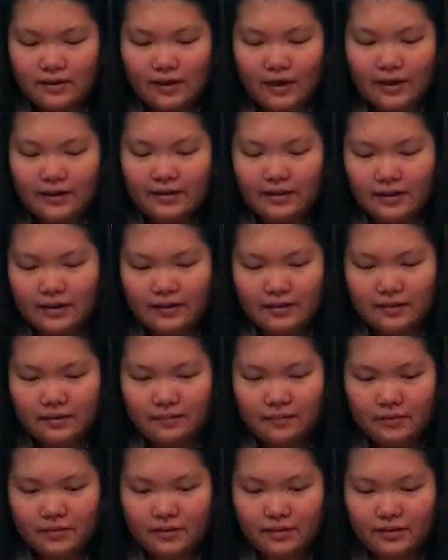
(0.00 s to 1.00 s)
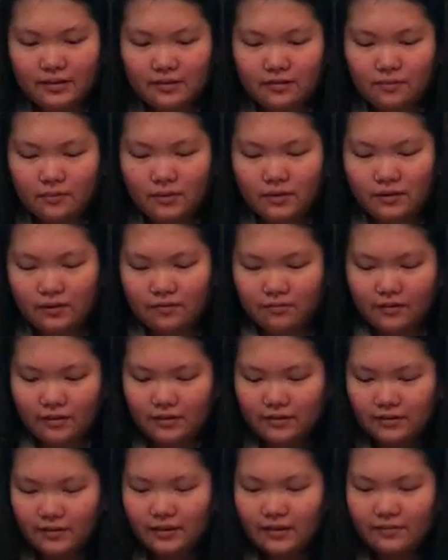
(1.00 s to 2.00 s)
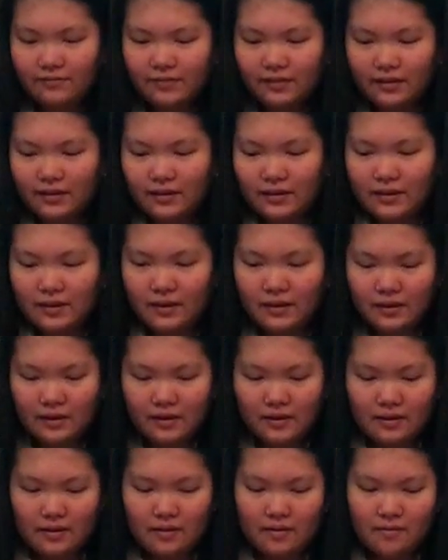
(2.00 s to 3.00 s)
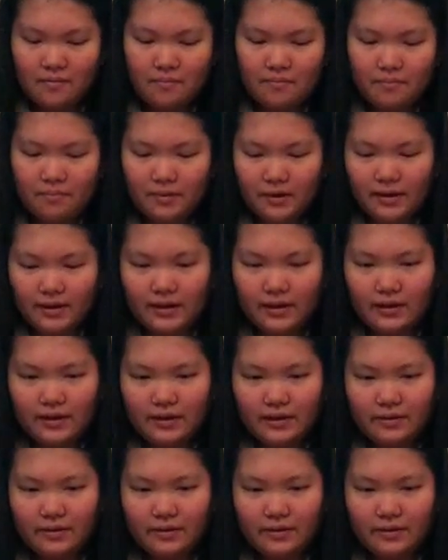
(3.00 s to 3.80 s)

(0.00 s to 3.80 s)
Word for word: I ended up doing like a small little Friendsgiving, but